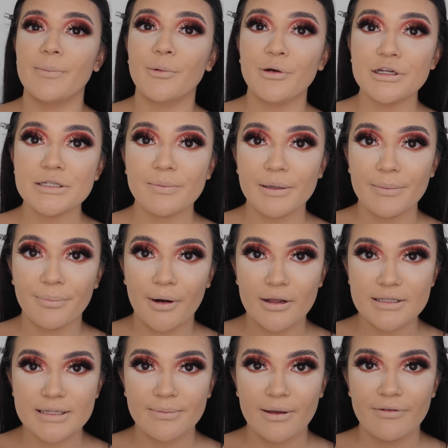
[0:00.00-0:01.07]
I'm going to be
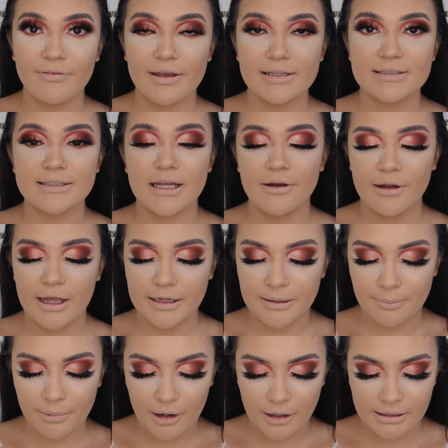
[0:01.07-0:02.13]
bronzing my face now, and
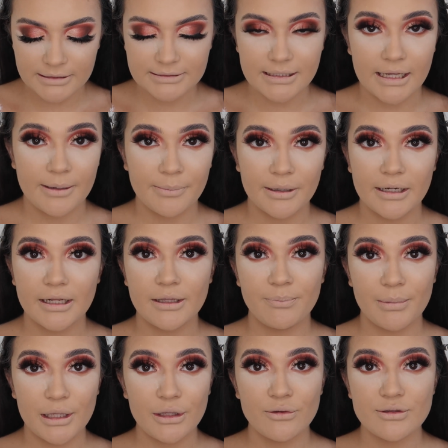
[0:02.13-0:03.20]
the products I am going to
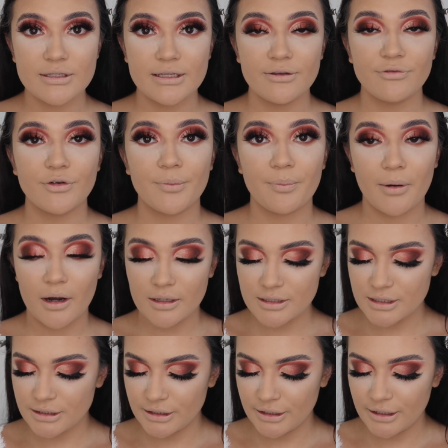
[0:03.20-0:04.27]
be using for
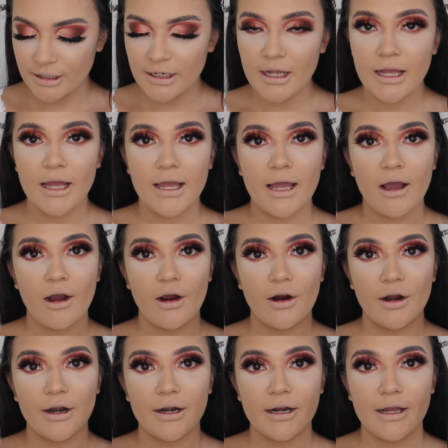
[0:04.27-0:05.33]
bronzer
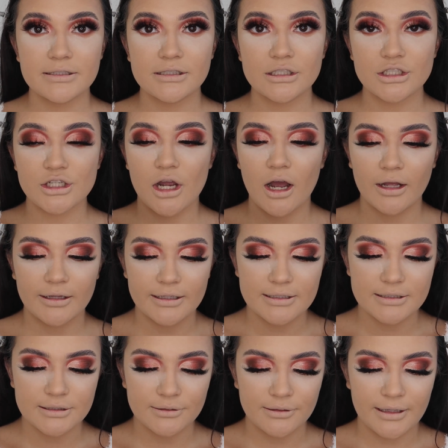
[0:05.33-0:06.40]
are
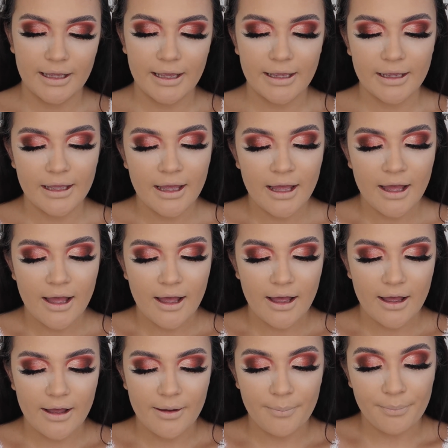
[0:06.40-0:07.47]
Chocolate Soleil
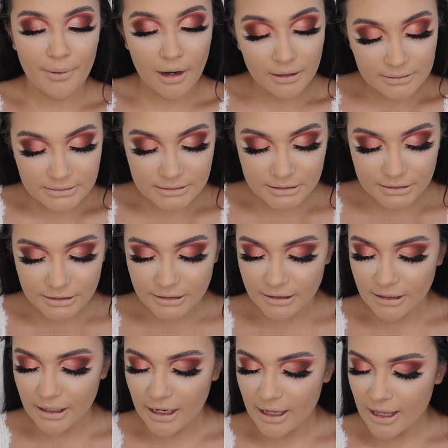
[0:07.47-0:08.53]

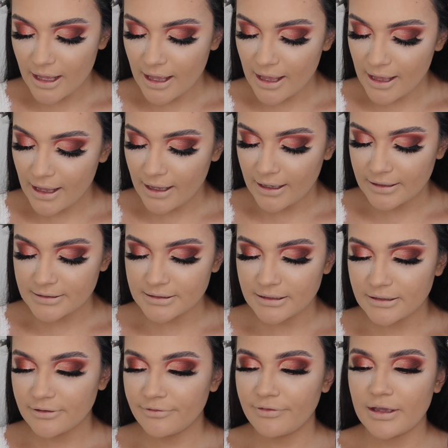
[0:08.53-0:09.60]
bronzer and
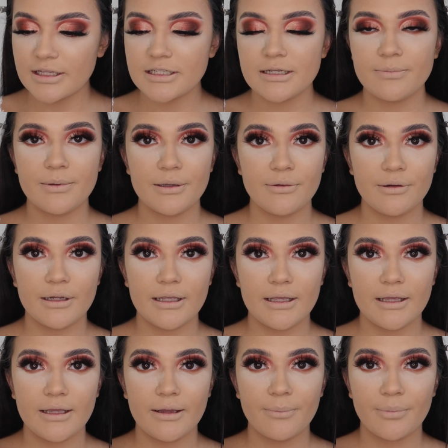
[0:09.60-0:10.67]
the Fenty
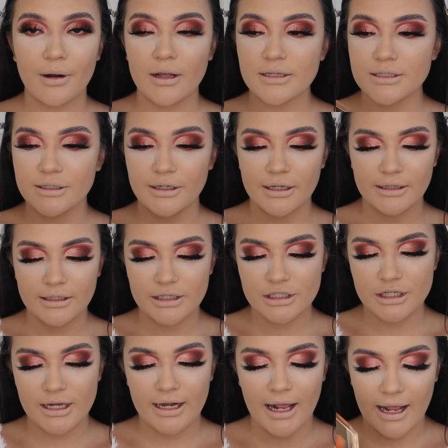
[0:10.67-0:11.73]
Beauty bronzer in the
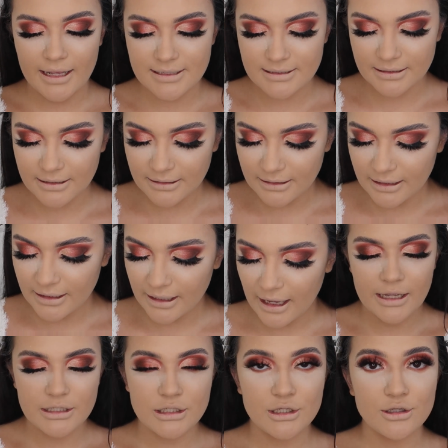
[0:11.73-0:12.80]
shade Eyelid Ting.
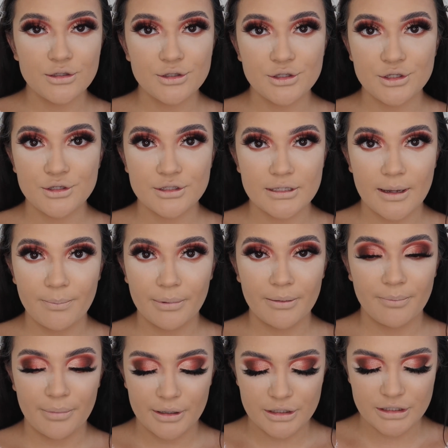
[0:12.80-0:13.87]
I do use two
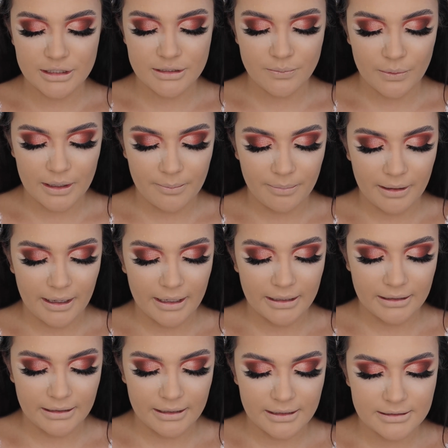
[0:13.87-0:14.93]
separate brushes when
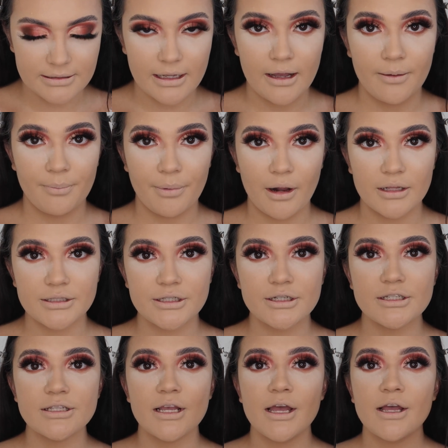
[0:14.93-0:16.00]
applying these
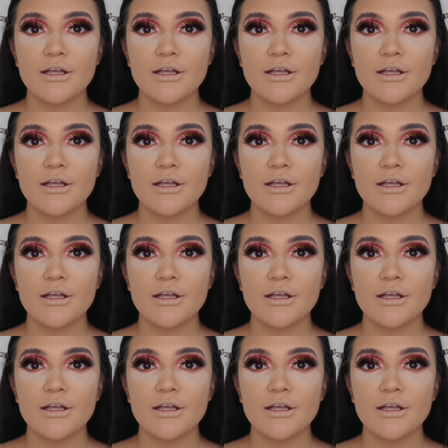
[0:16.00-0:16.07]
bronzers.